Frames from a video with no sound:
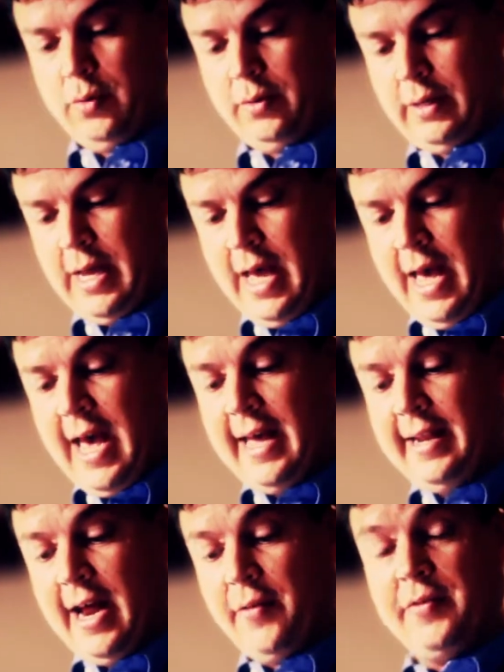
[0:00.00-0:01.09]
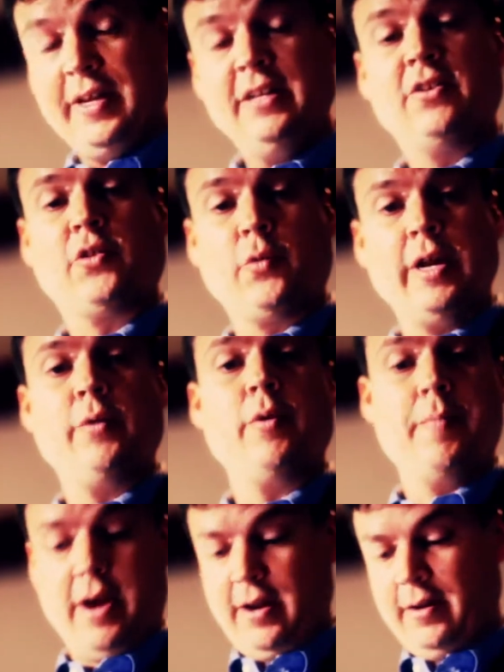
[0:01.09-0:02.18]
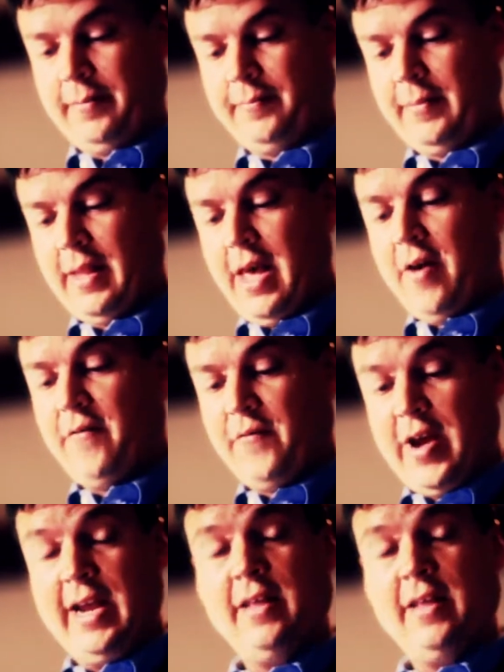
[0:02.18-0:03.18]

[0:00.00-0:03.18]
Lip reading: about the #1 bestseller in the world he was going to read from.